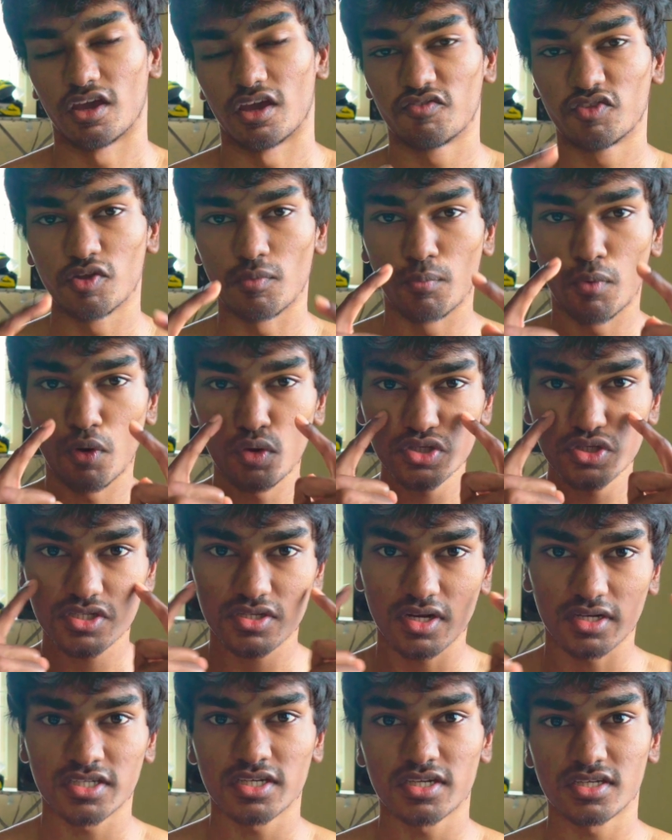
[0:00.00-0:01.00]
if the bone
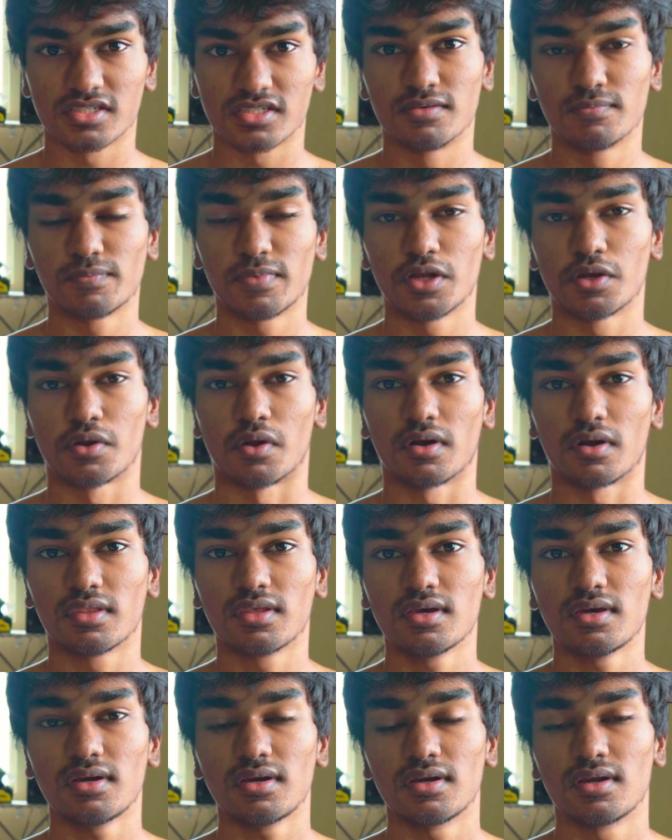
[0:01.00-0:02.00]
structure is simply not
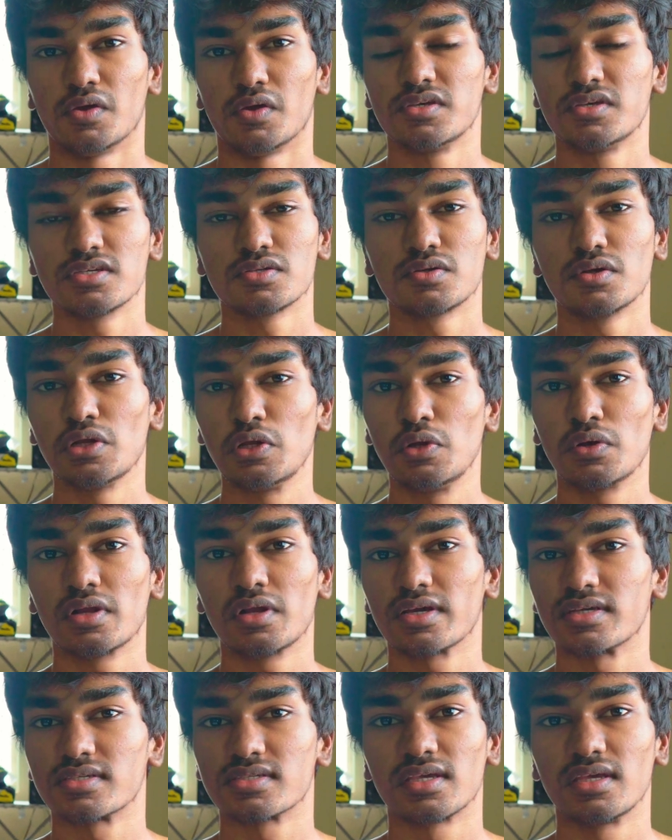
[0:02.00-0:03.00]
there, you're just gonna look
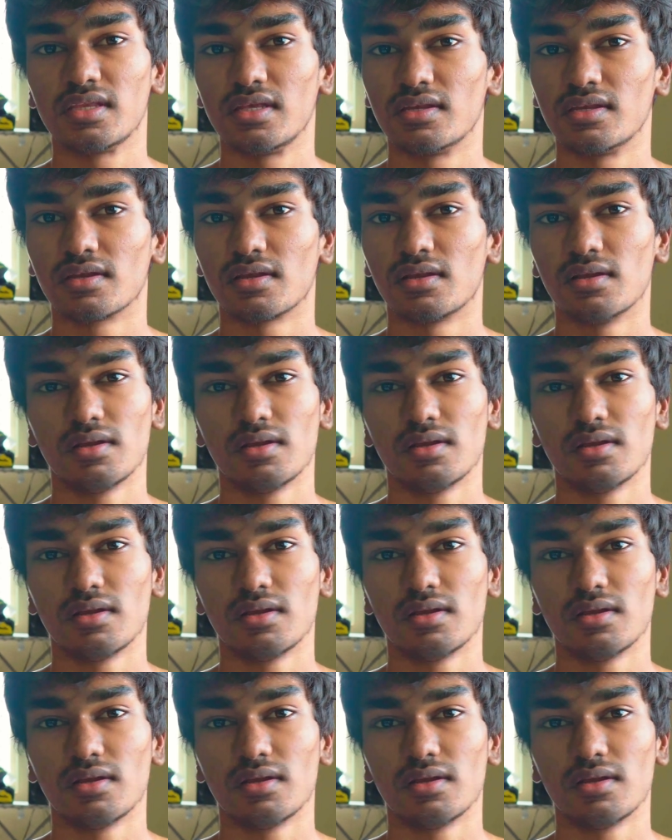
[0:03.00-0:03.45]
like a skinny little